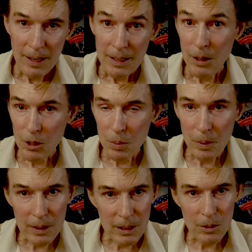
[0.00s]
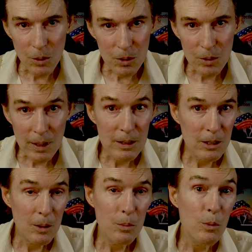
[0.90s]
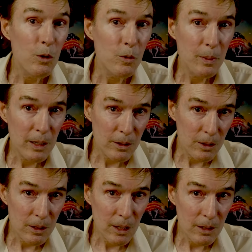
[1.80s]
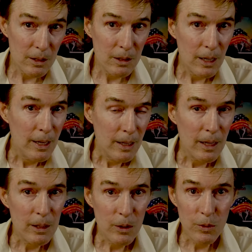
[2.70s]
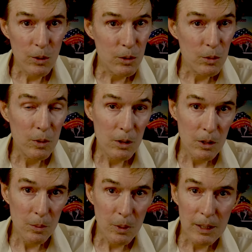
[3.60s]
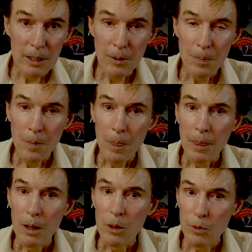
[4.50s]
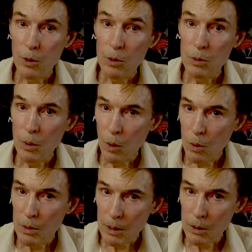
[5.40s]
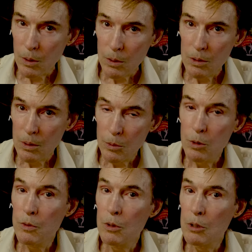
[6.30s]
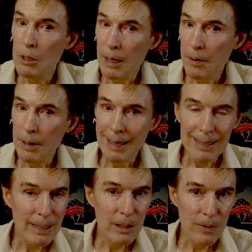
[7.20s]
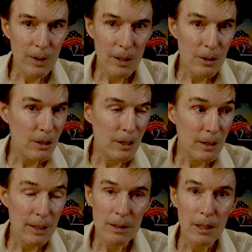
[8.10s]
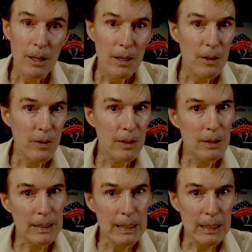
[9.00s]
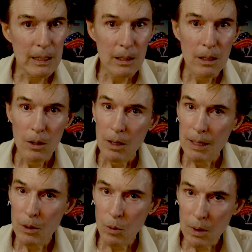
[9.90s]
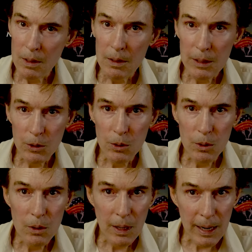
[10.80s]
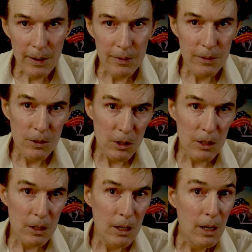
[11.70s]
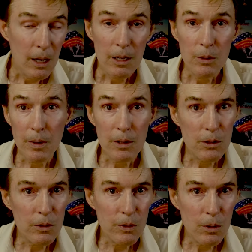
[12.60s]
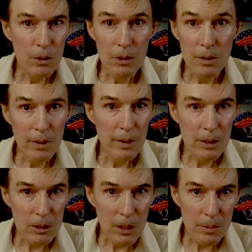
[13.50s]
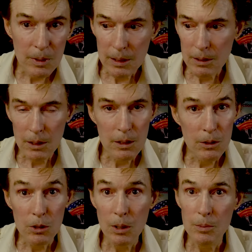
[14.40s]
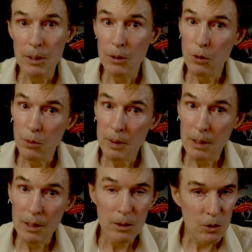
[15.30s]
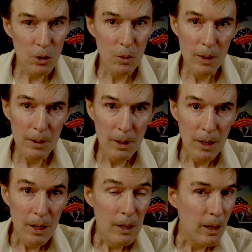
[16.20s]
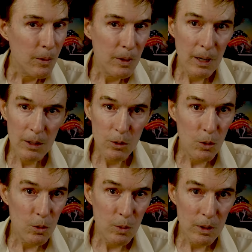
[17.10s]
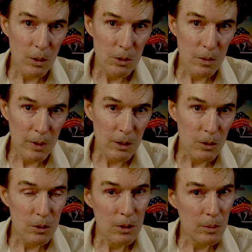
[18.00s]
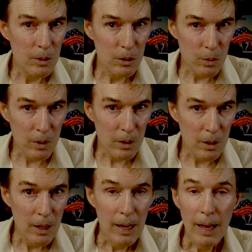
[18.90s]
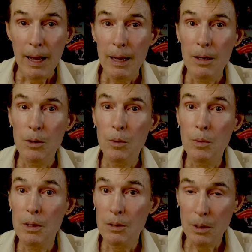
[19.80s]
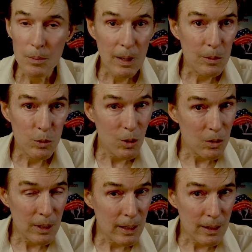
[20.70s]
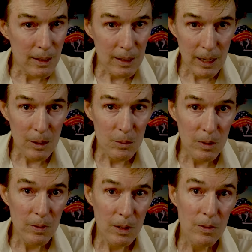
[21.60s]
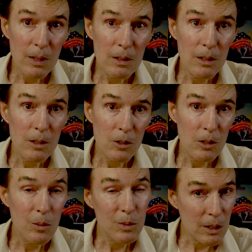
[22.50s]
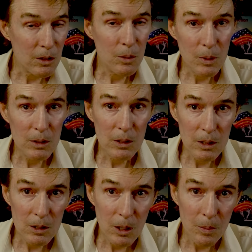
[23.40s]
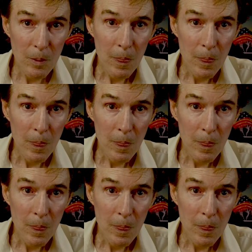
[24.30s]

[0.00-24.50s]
Now, this project also had some movement exercises that the viewers were to complete. The viewers were only told to move to generic identifiers such as events E, E1, E2, F, G, as well as to focus on various subjects, such as Subject 3 and so on. They were not told what those events or subjects were, and we sometimes rotated the names of the events and the subjects to mix things up.